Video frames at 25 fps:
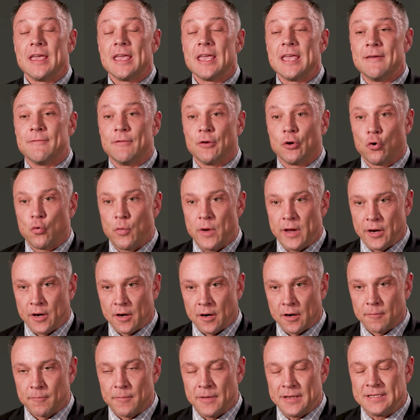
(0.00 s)
even
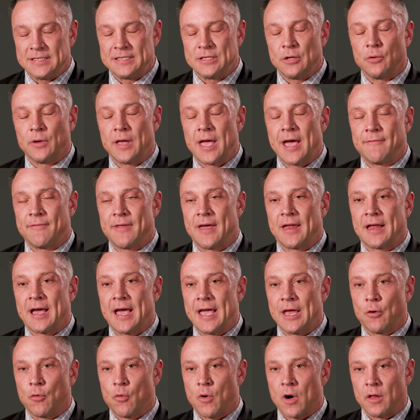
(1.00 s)
quicker, but still have that
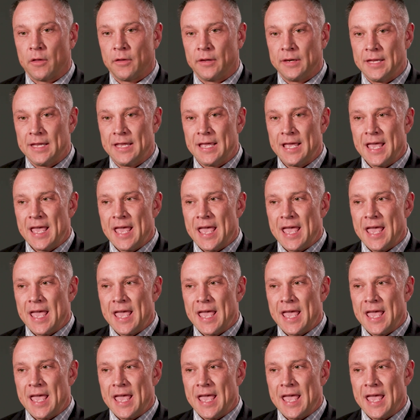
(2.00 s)
high quality.